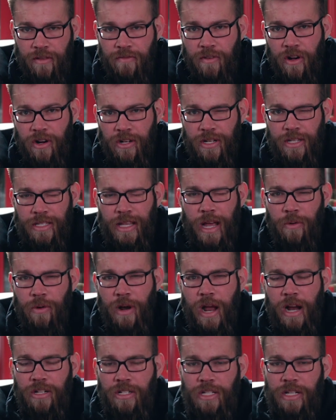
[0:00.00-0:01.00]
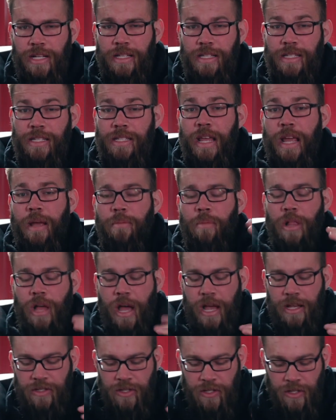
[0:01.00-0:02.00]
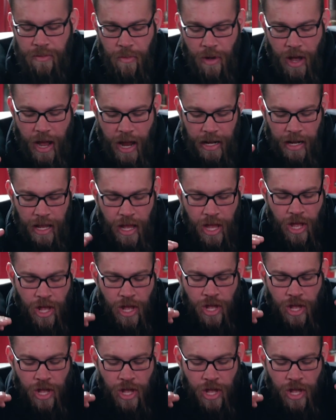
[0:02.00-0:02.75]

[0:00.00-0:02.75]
The function is how we're actually going to stabilize the spine.